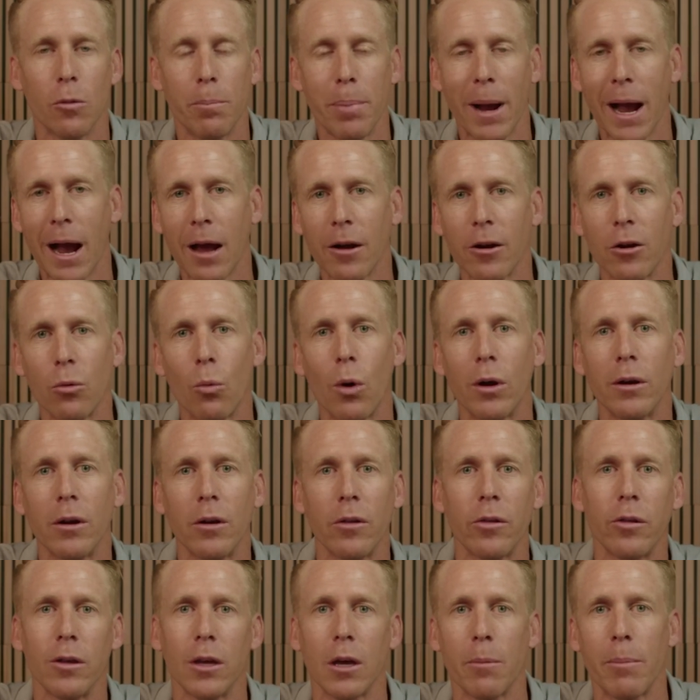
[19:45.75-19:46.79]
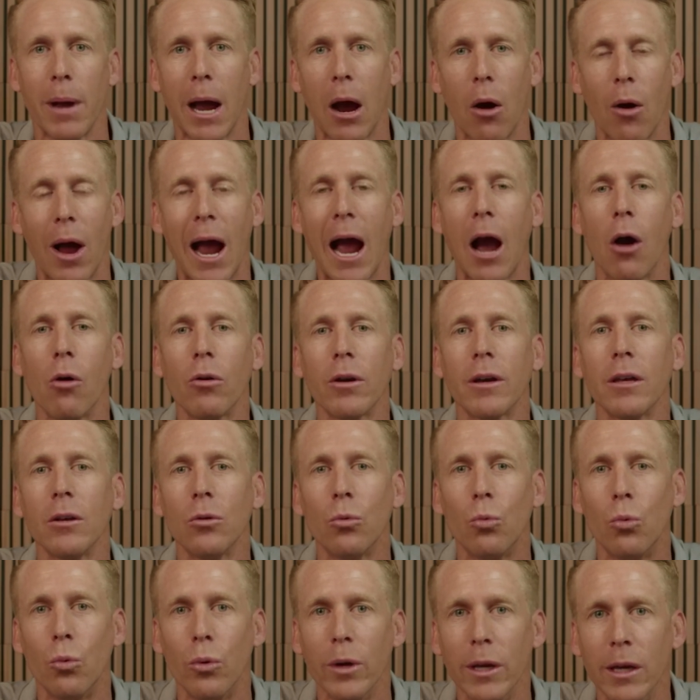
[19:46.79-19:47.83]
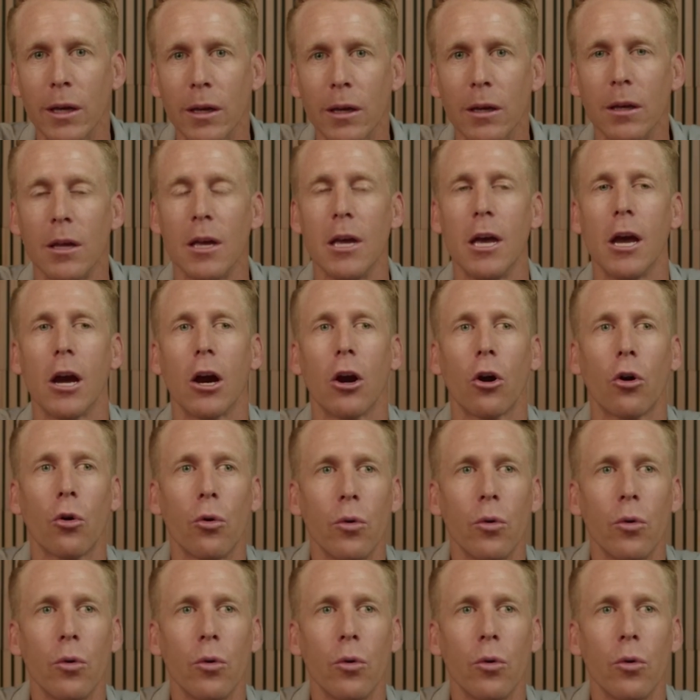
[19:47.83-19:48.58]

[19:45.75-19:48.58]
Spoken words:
So Pattern wanted to think about how can we